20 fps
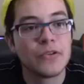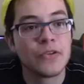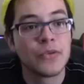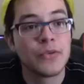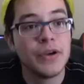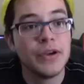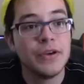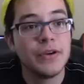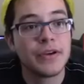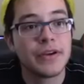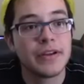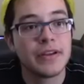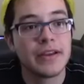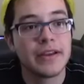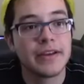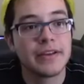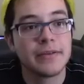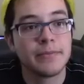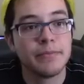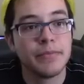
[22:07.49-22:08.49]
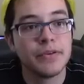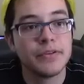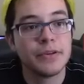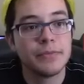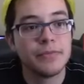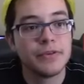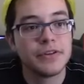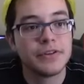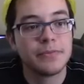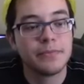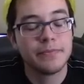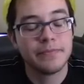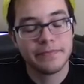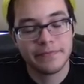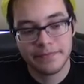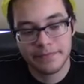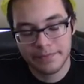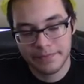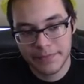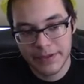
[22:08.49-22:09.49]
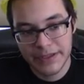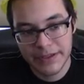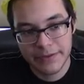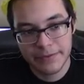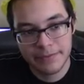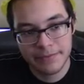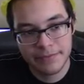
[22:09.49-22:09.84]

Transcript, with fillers: 3, you can like build up your speed.